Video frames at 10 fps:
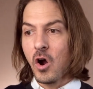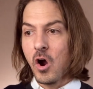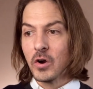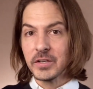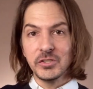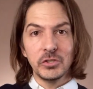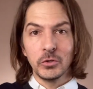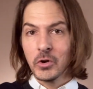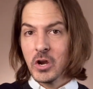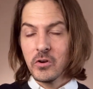are
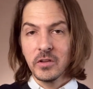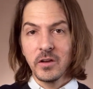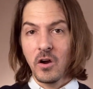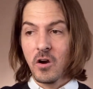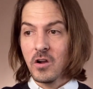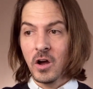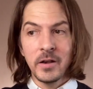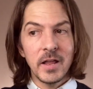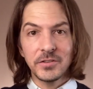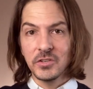auxiliary, are
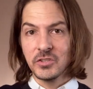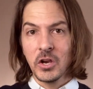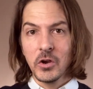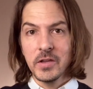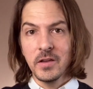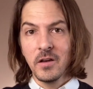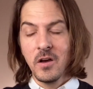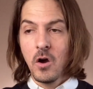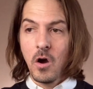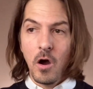unnecessary,
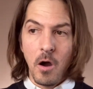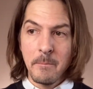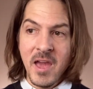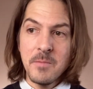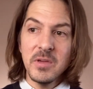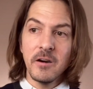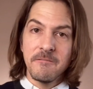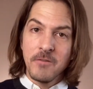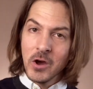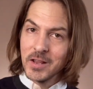may be a
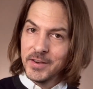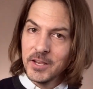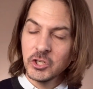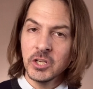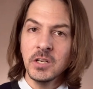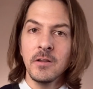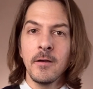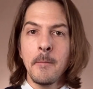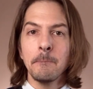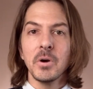fun addition,
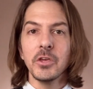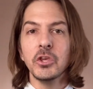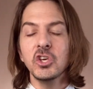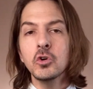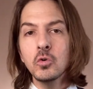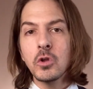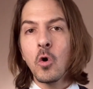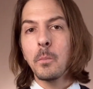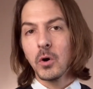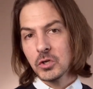but you
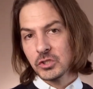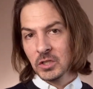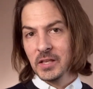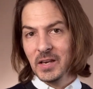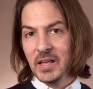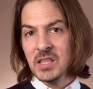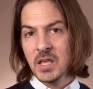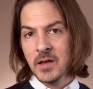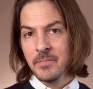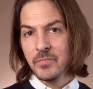don't personally need
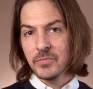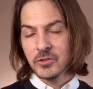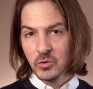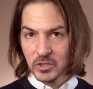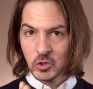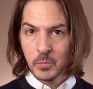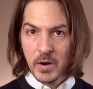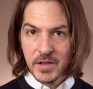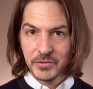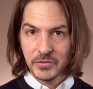them to
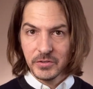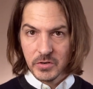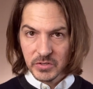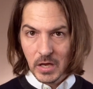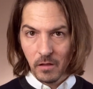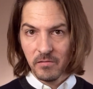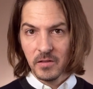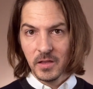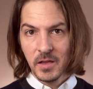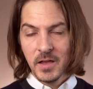express yourself.
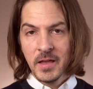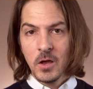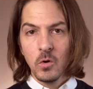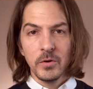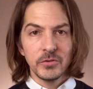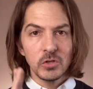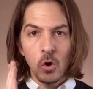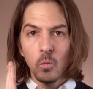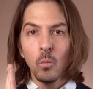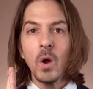
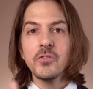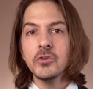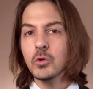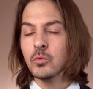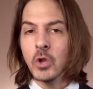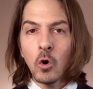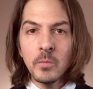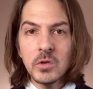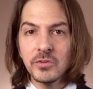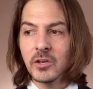So whether you know
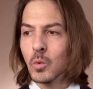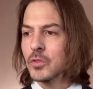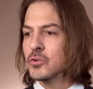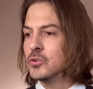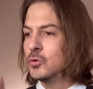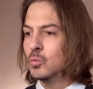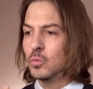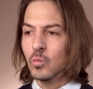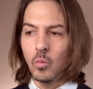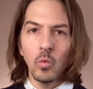music, whether you
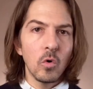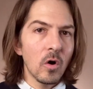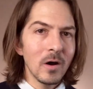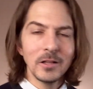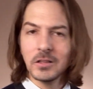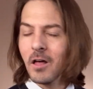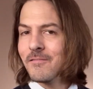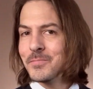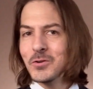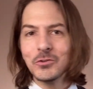
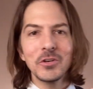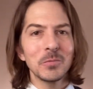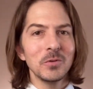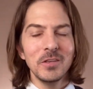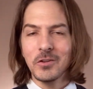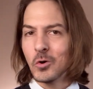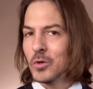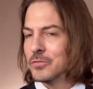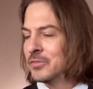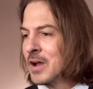love music, you know, whether
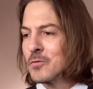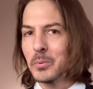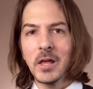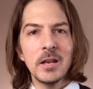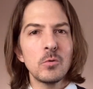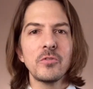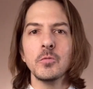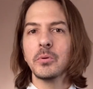you've never played it, whether you